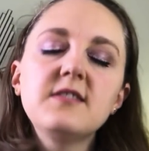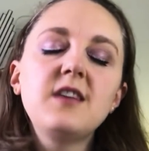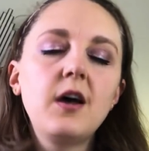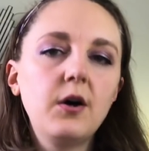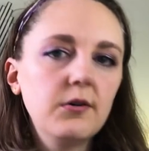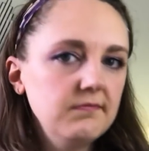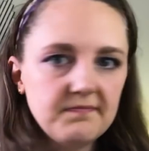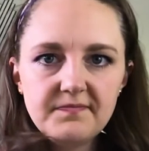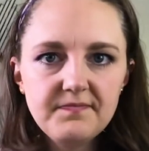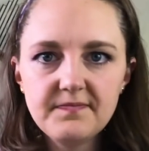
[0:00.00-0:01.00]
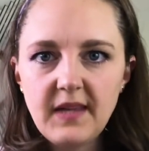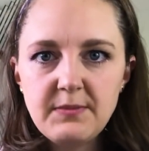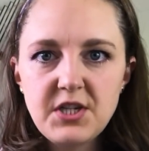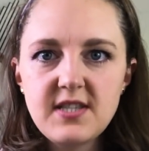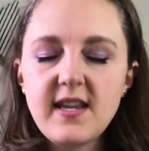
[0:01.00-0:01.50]
So
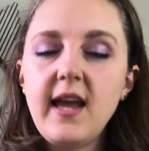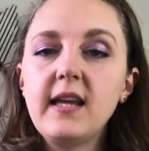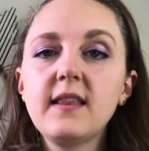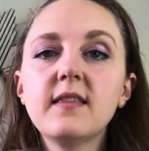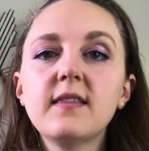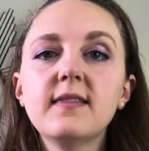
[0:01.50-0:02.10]
I'm just saying,